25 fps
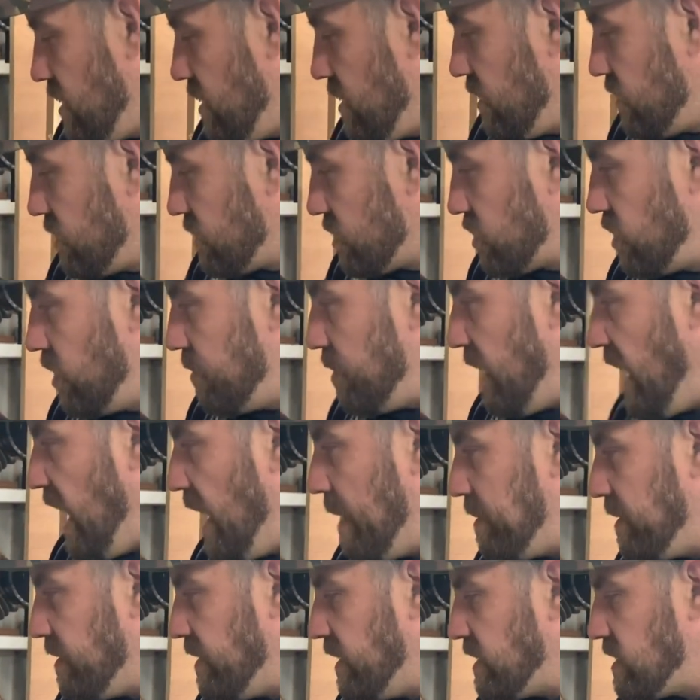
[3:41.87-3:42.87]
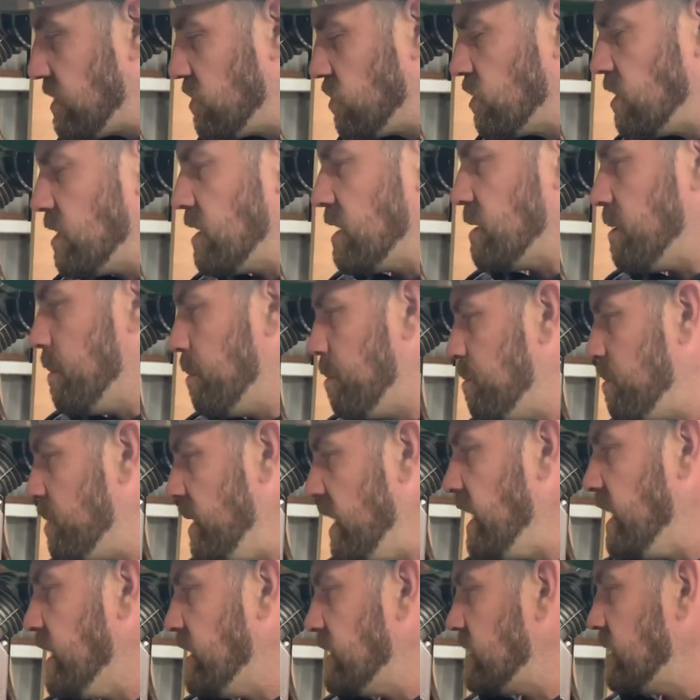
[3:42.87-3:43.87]
Super happy. This is a
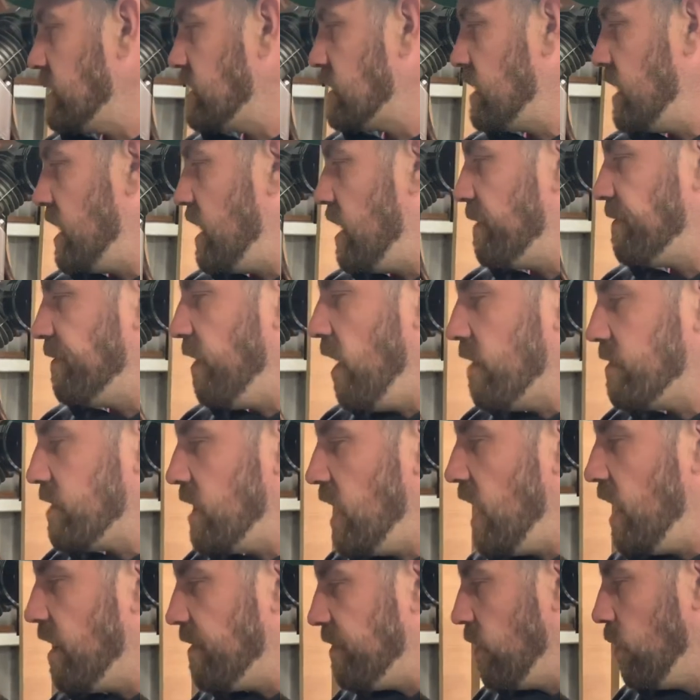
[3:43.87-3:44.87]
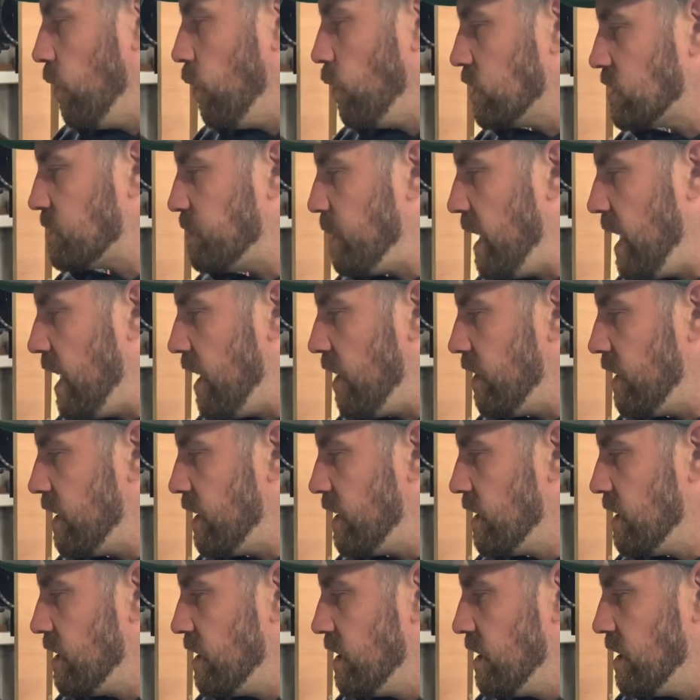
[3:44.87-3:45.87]
beast. It's a five and a half
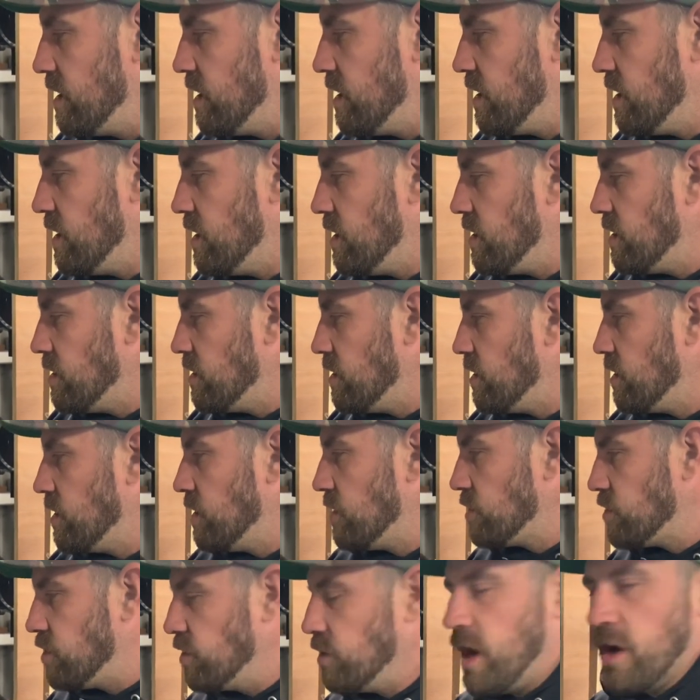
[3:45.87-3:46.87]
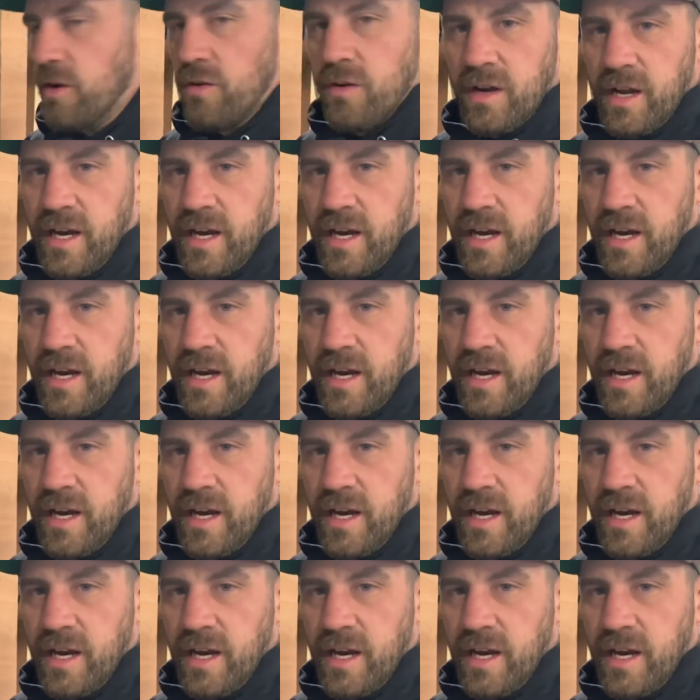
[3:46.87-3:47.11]
horsepower, two hundred